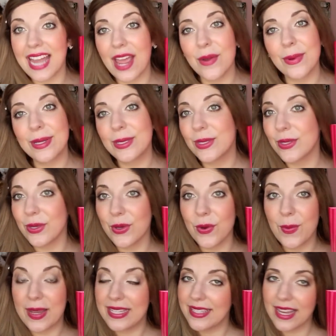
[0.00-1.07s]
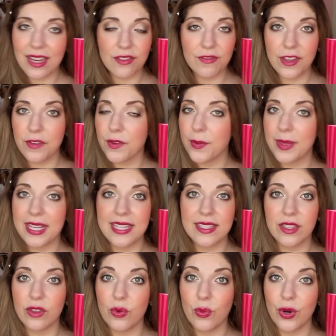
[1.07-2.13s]
I went to my second favorite
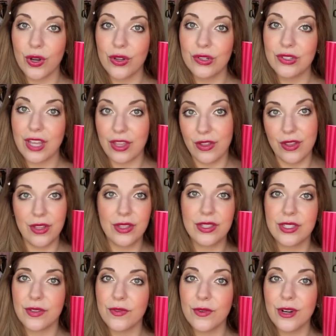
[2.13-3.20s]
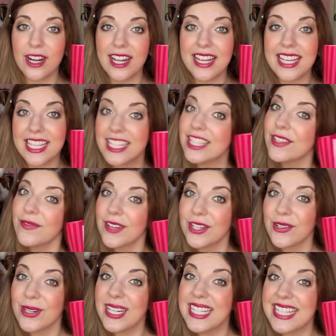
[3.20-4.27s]
place in the world other than Sephora is
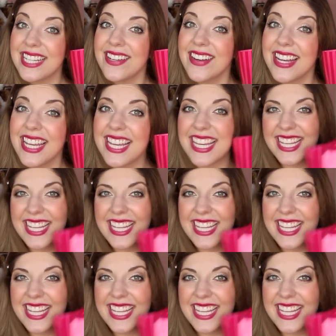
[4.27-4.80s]
Victoria's Secret.